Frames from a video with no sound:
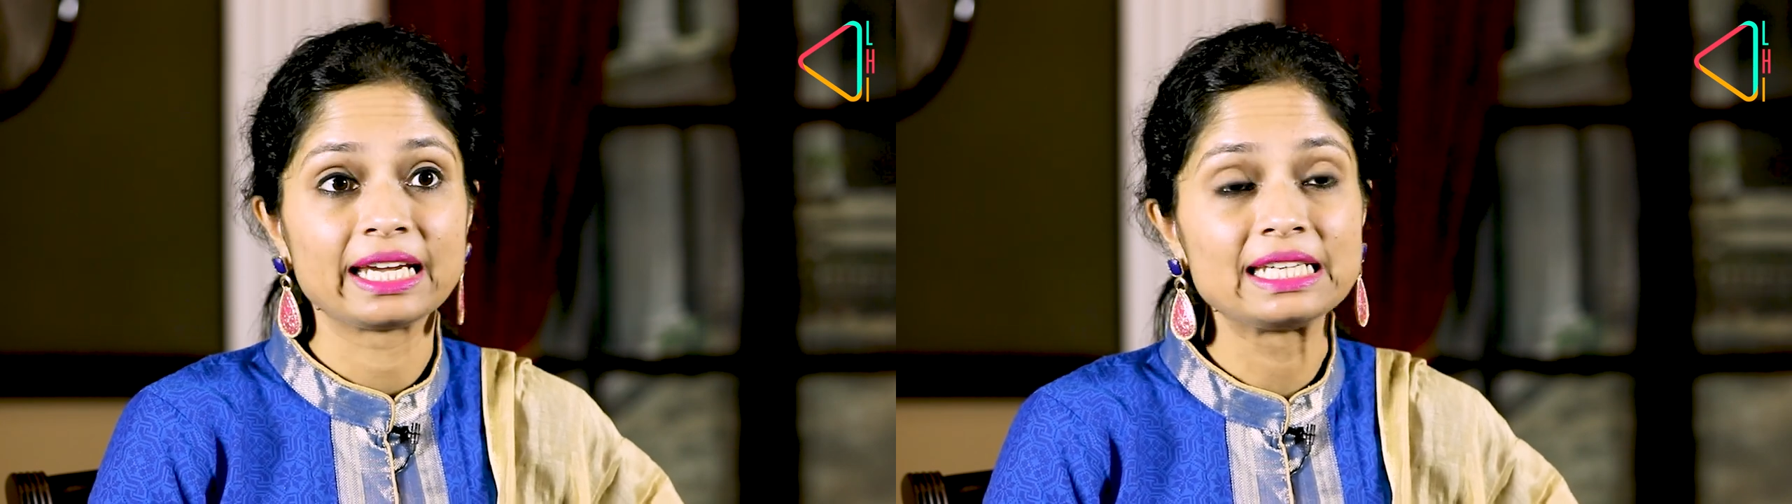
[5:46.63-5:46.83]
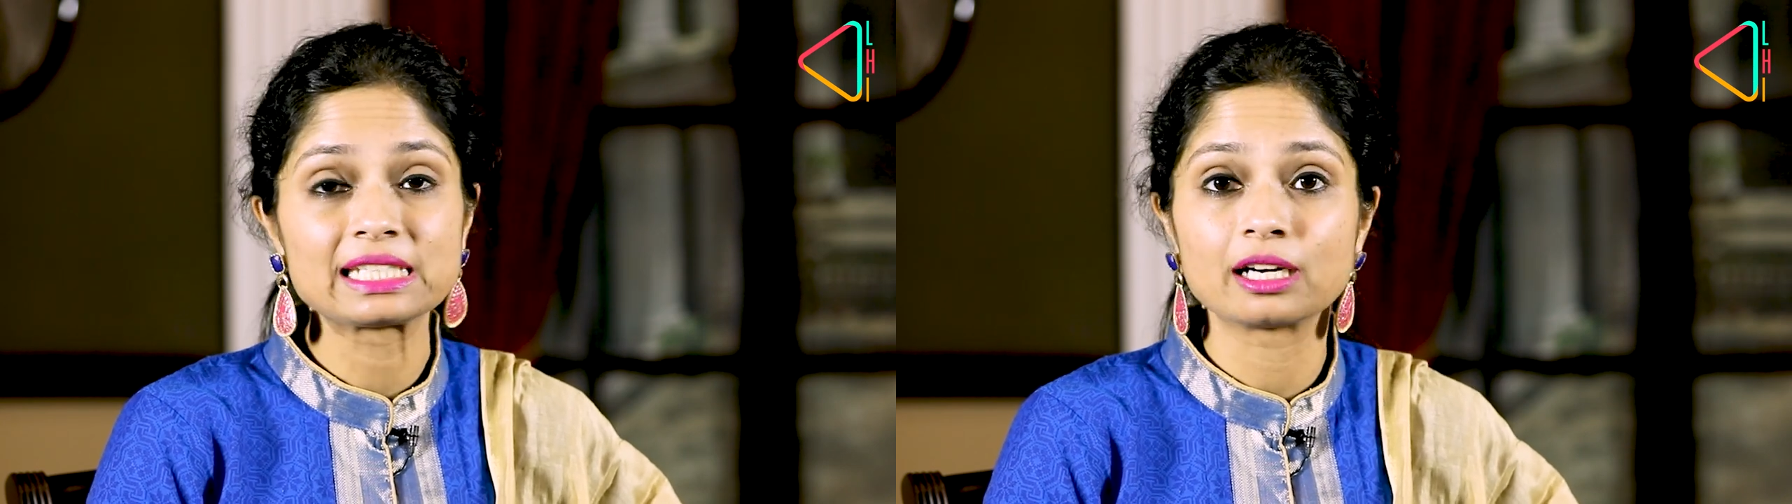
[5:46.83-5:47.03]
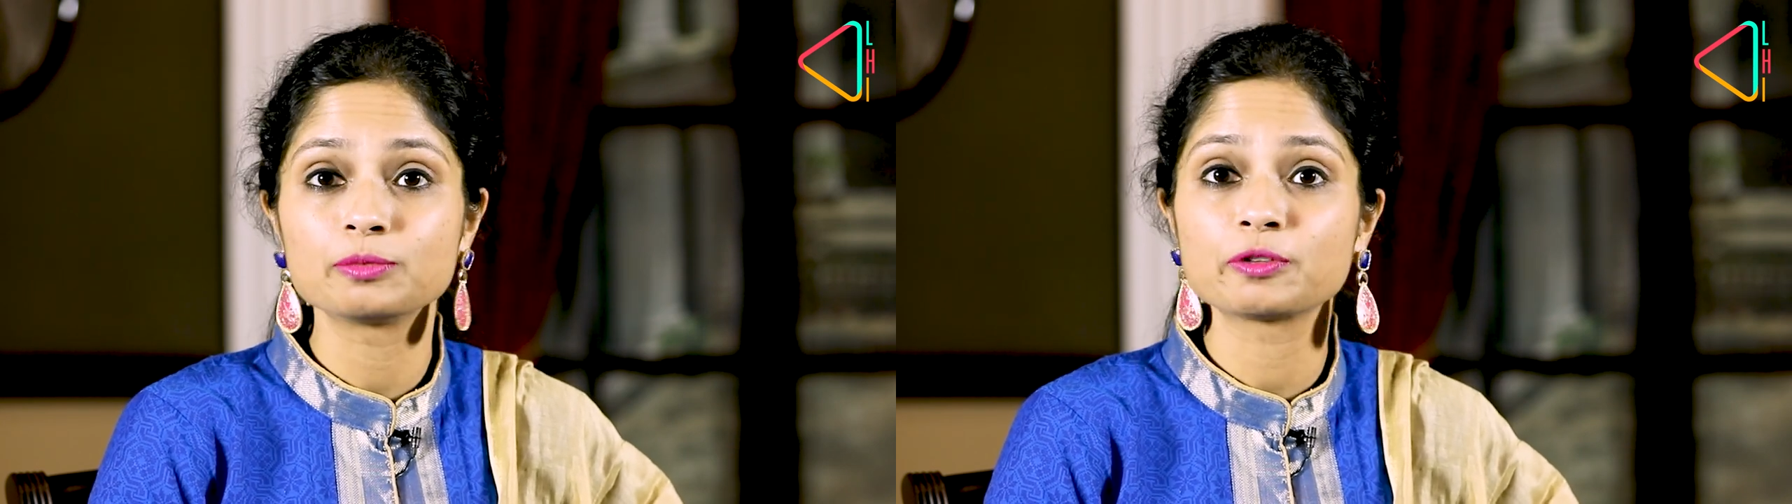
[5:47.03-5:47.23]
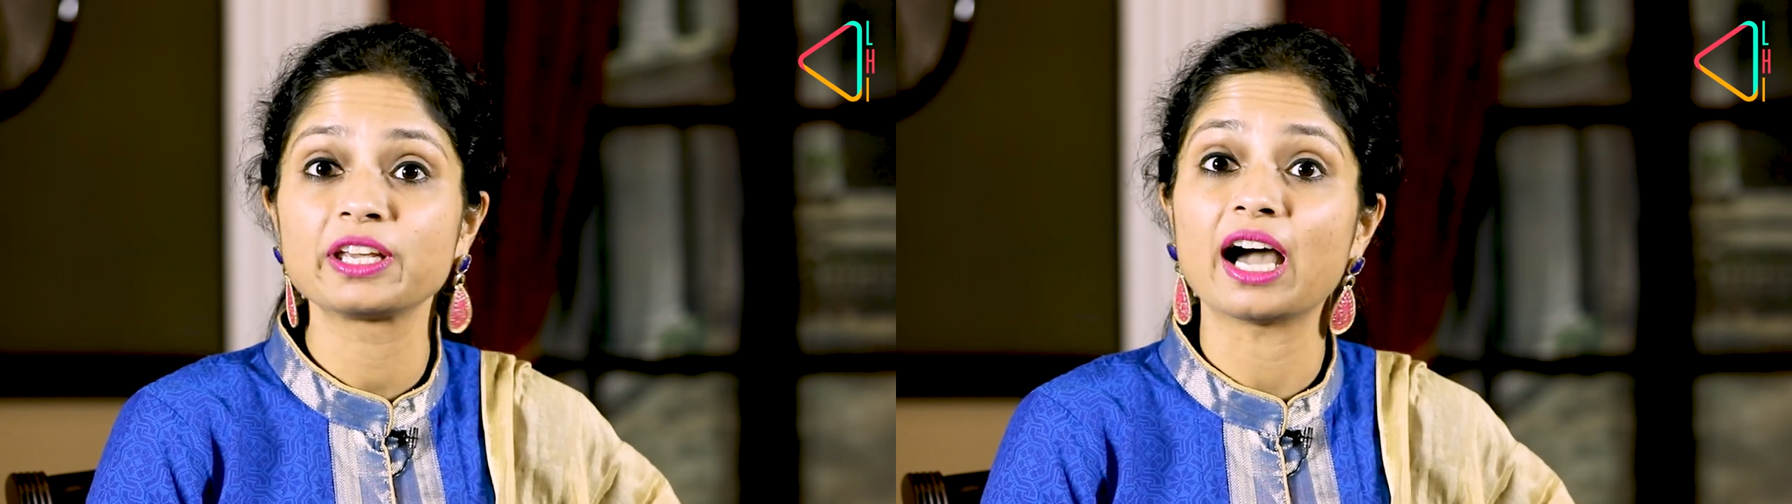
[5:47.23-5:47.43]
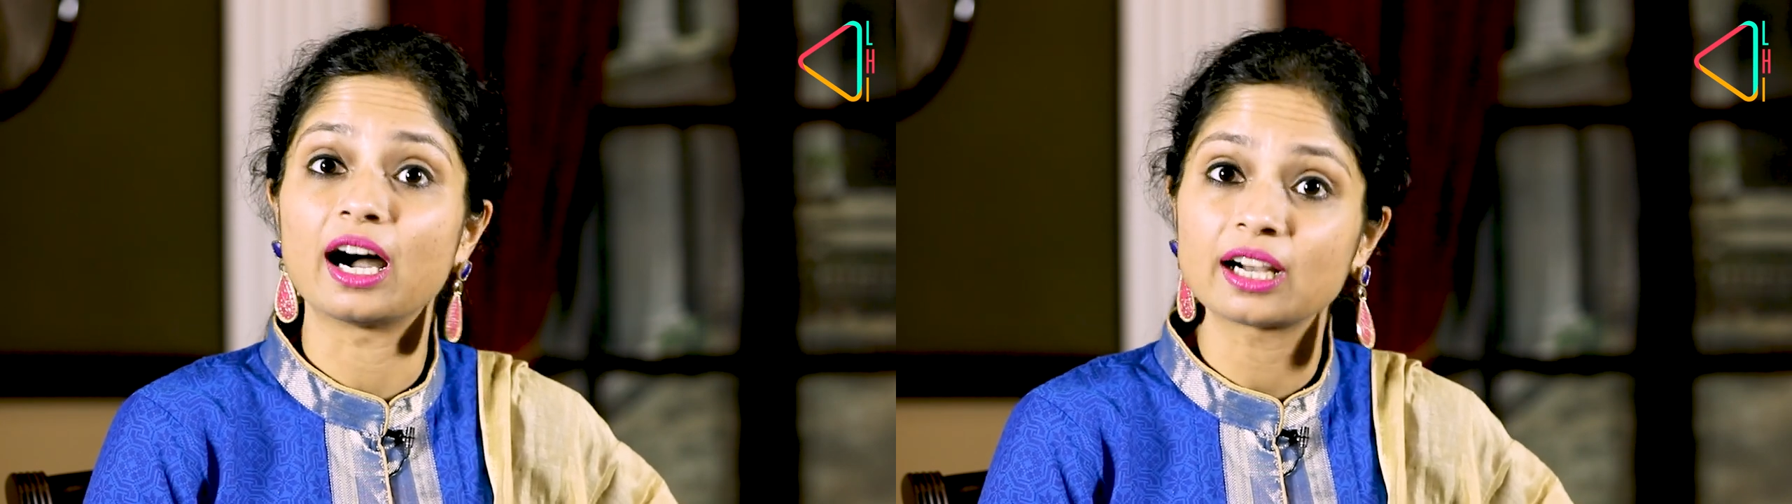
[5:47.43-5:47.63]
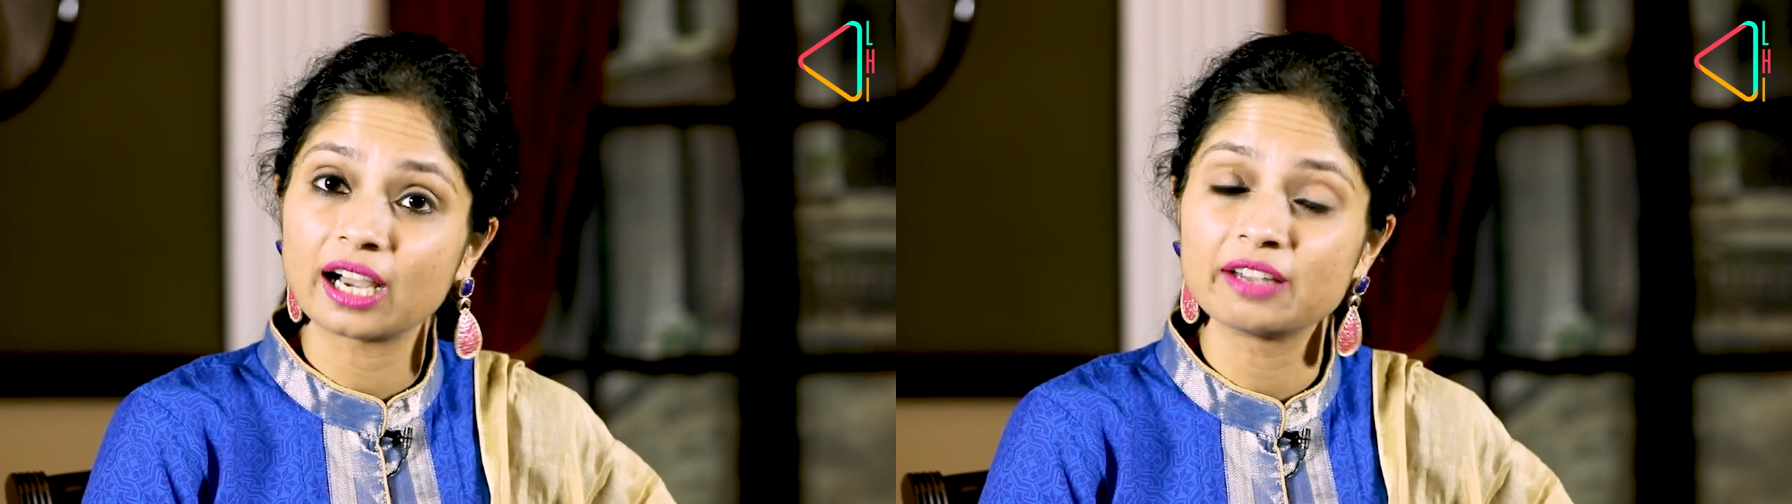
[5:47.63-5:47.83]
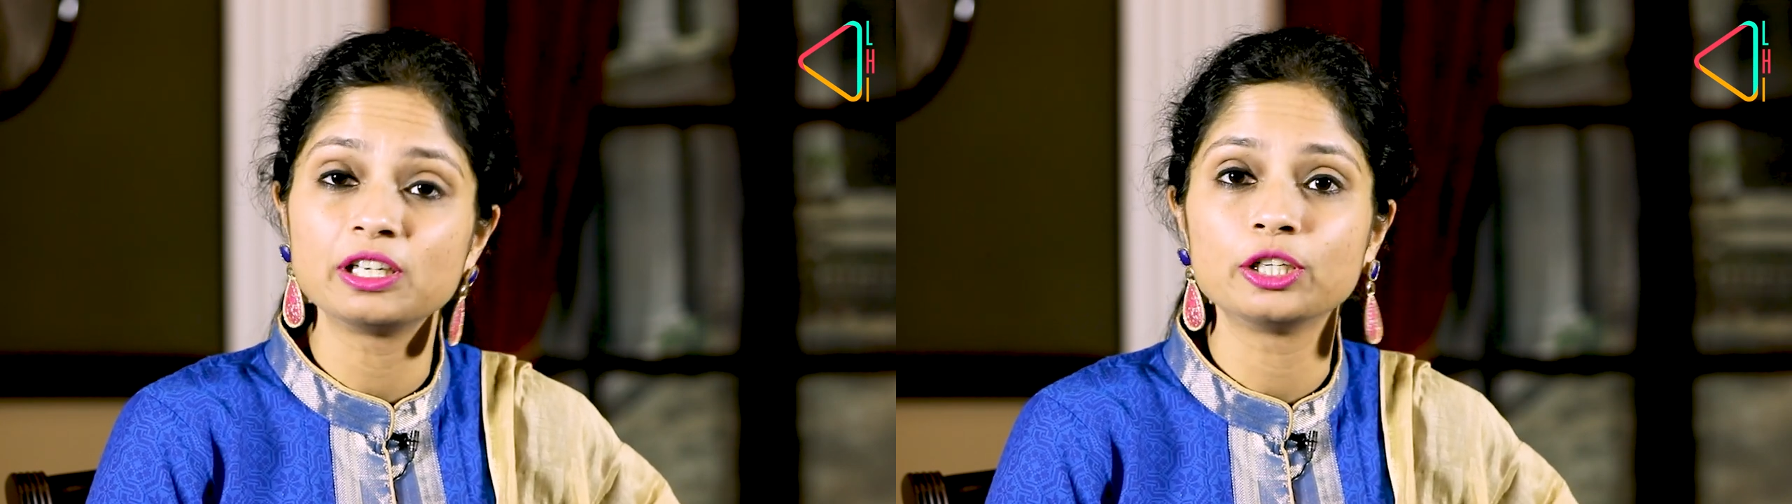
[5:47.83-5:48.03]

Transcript: in terms of the archival